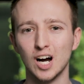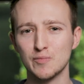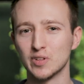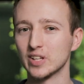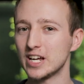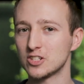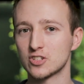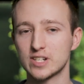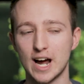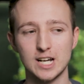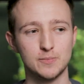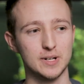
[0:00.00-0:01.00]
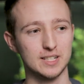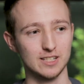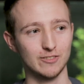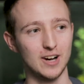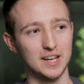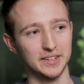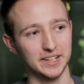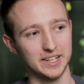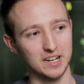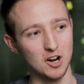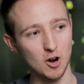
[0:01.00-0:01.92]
The laser's nice because I find like,